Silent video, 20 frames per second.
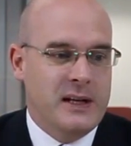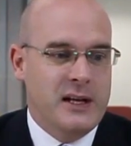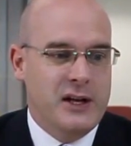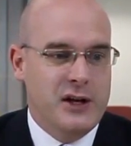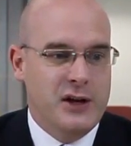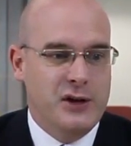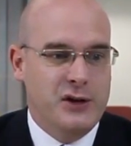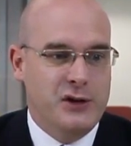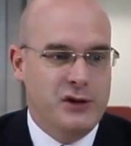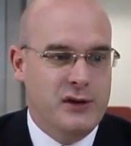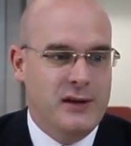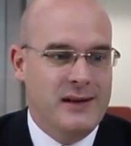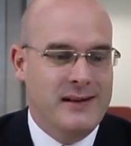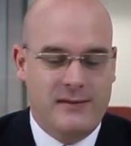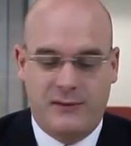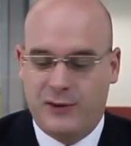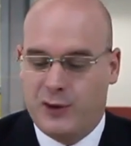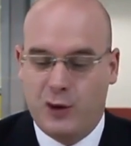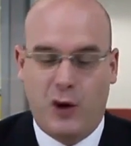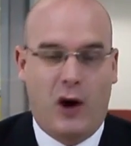
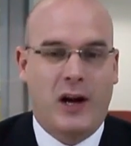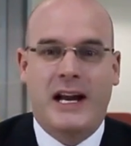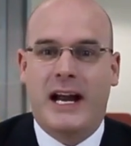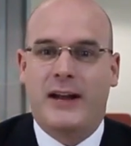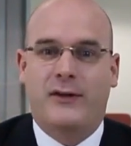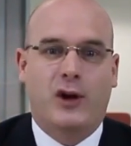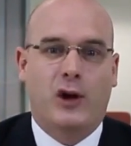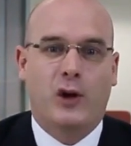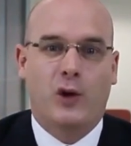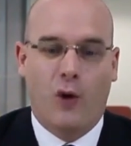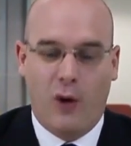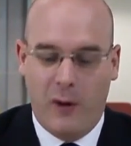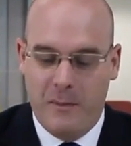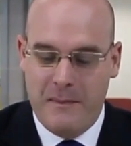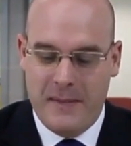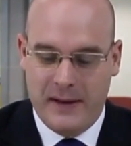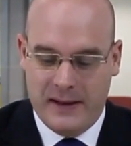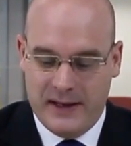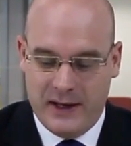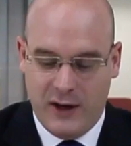do not let the
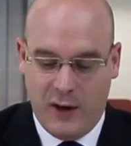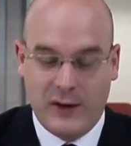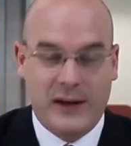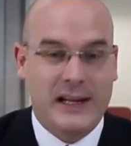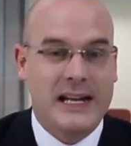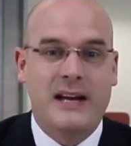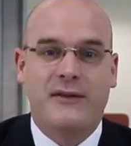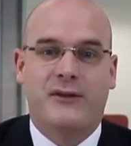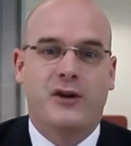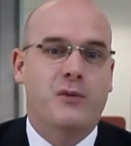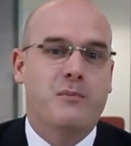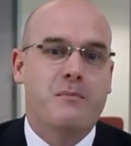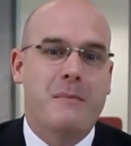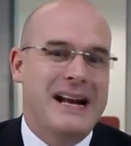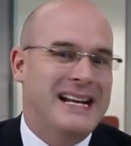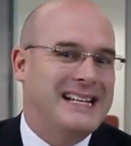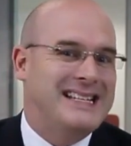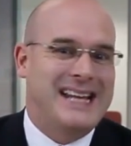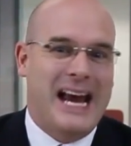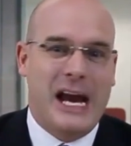law, you know, leave you,
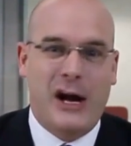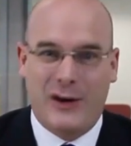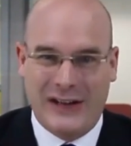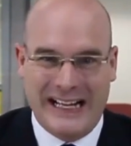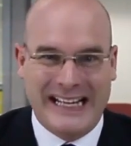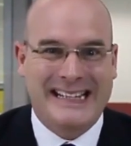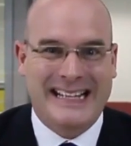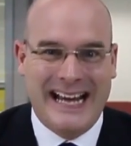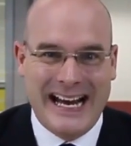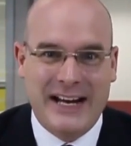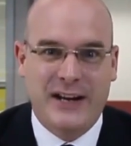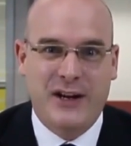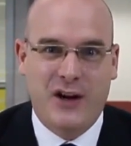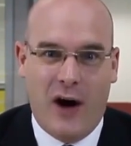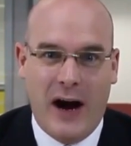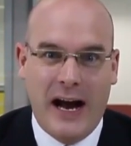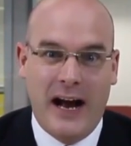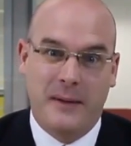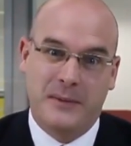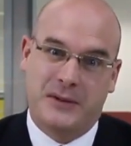meditate on it day and
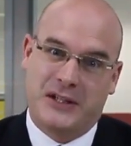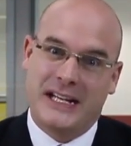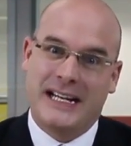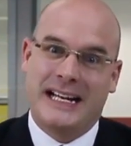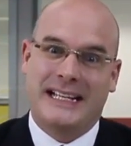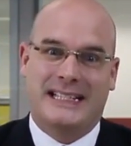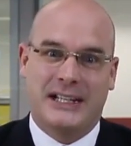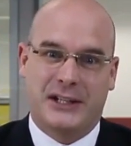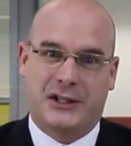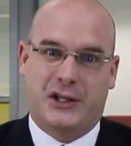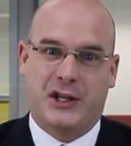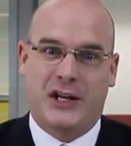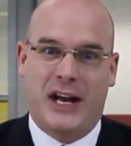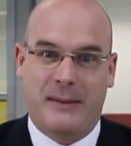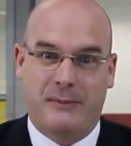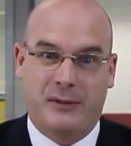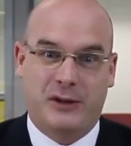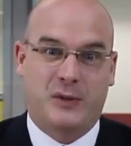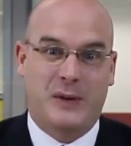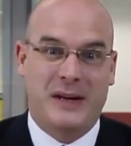night. I'm seeing a
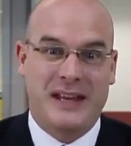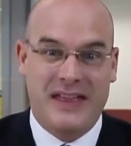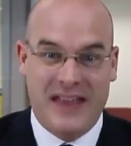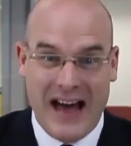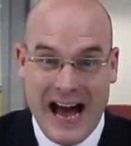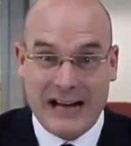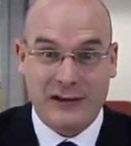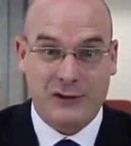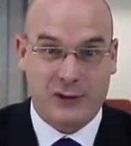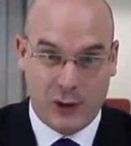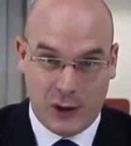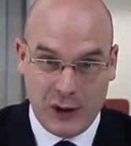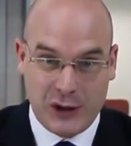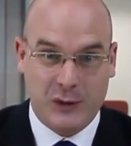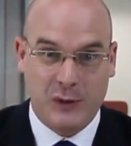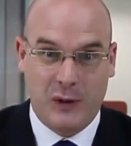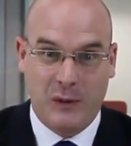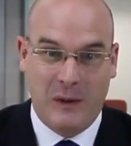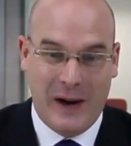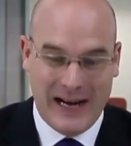disconnect between that,
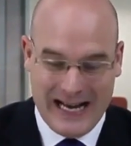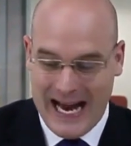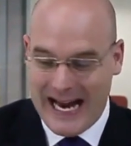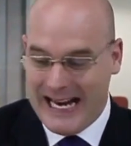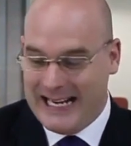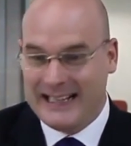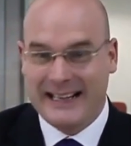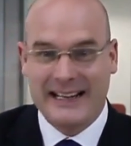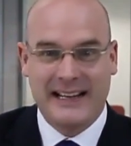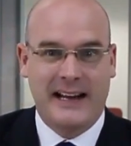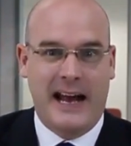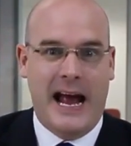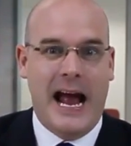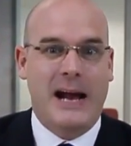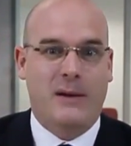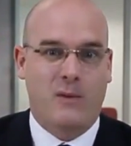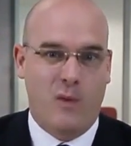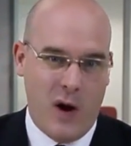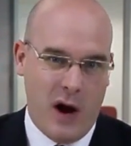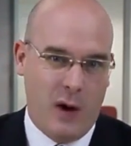Joshua 1:8,
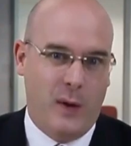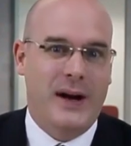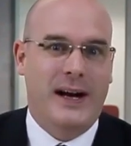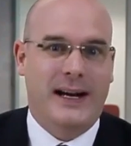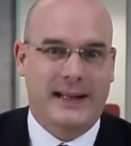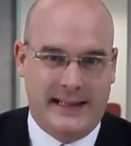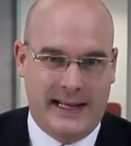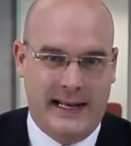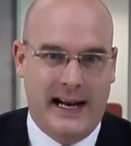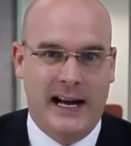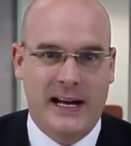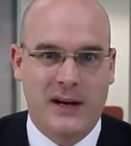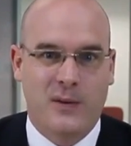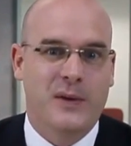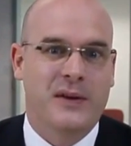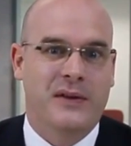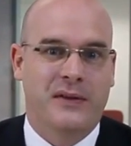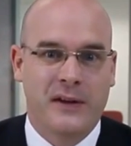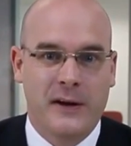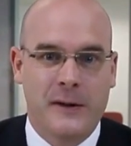and where we are today
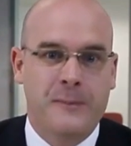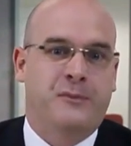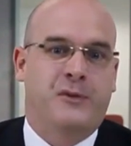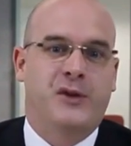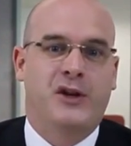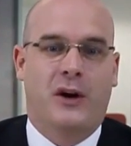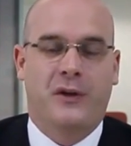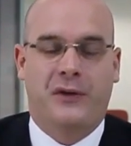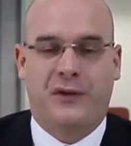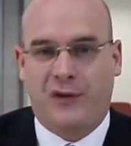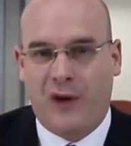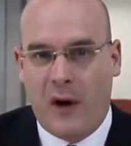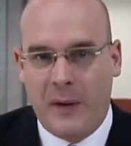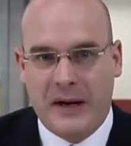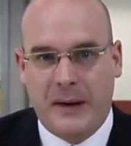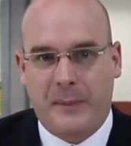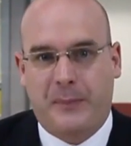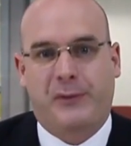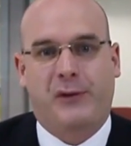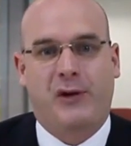with, you know,
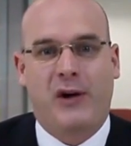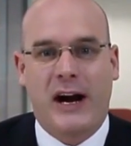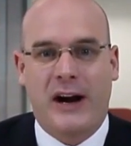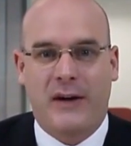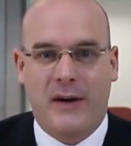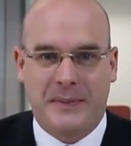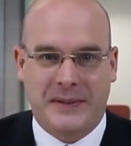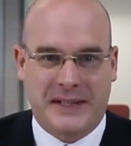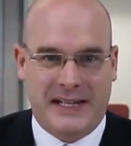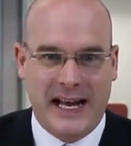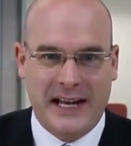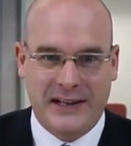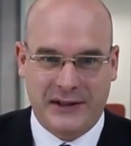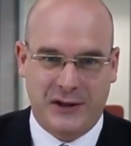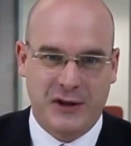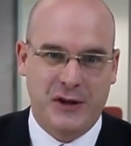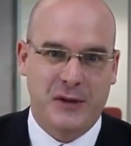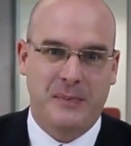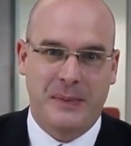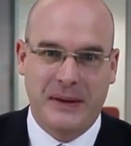throwing a prayer upstairs
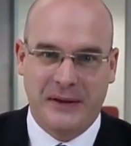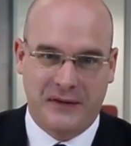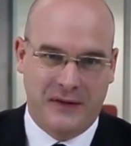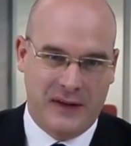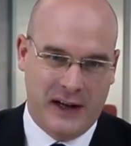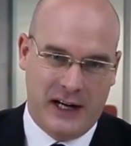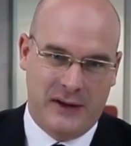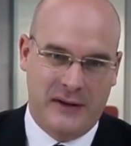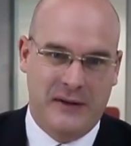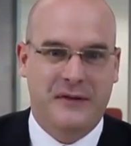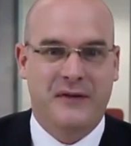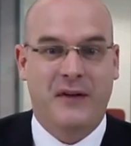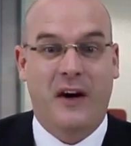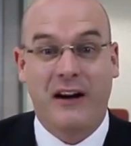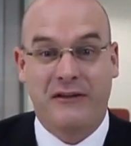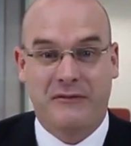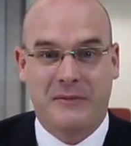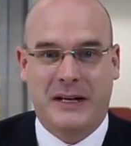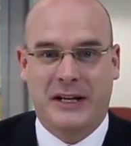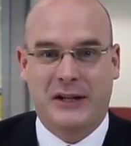to the big fella in
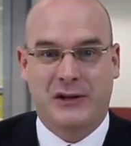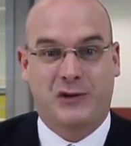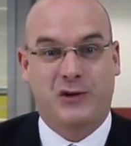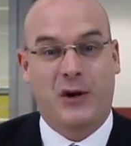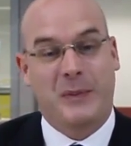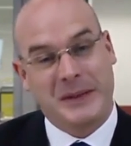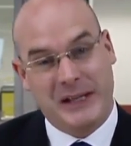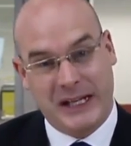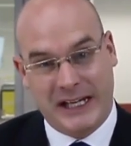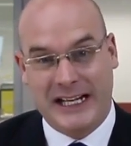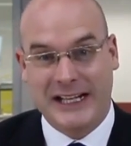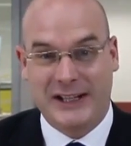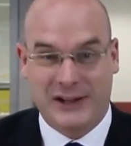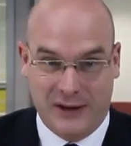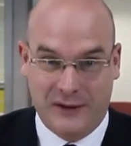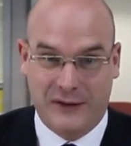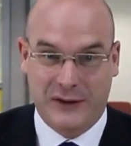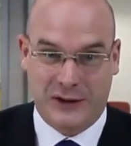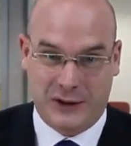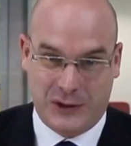5 minutes, dropping the kids
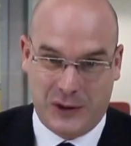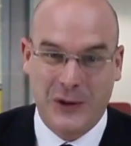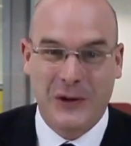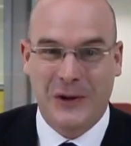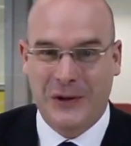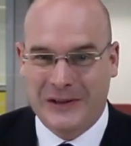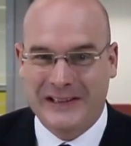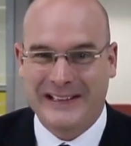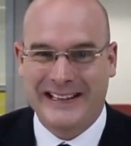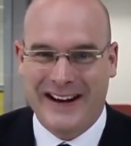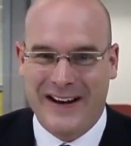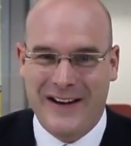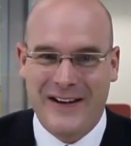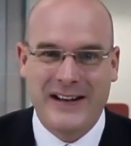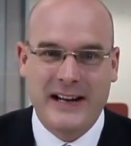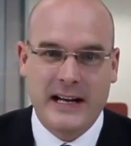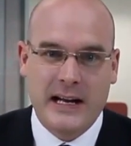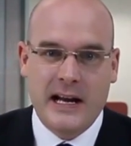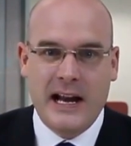off at school, you know.